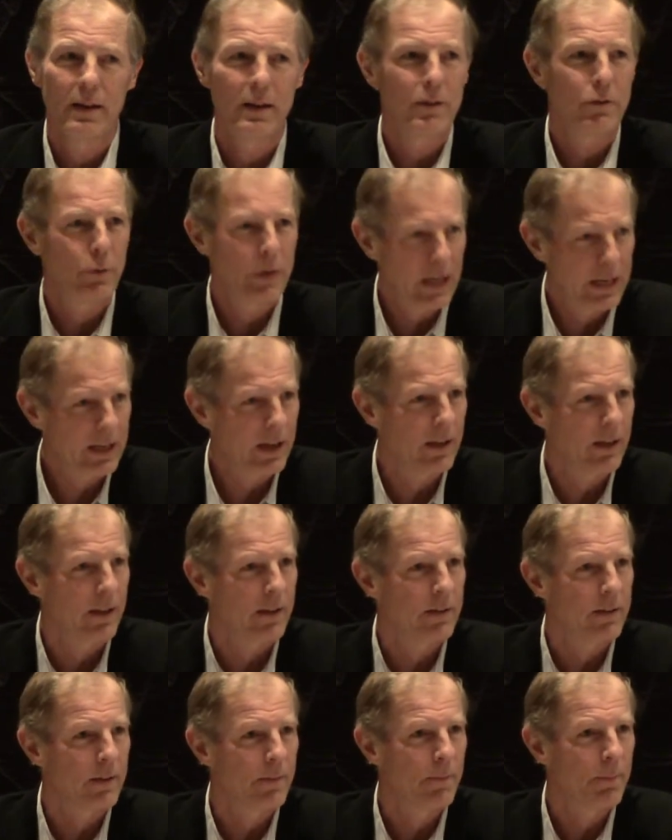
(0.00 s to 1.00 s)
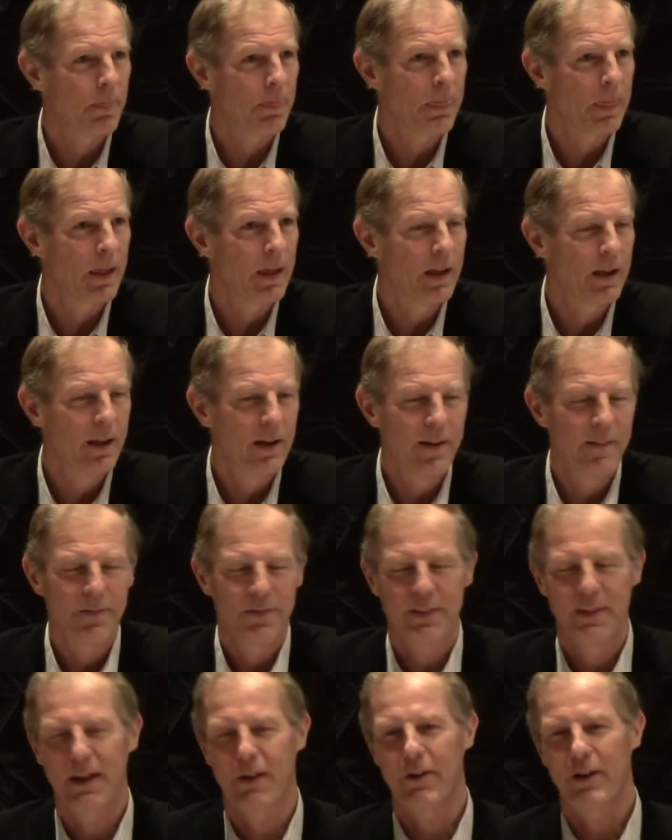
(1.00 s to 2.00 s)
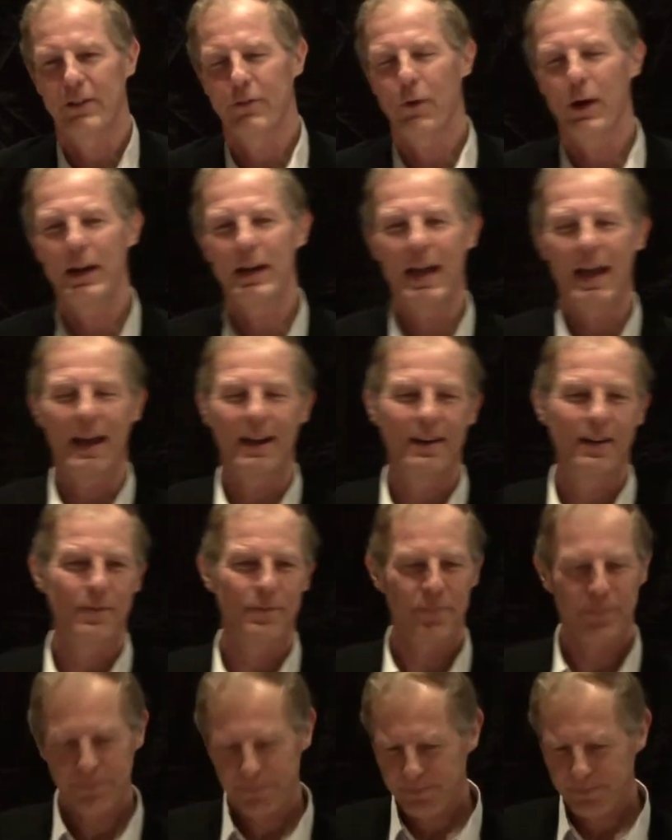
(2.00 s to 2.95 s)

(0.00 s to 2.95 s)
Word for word: It's ridiculous. Now, on the one hand,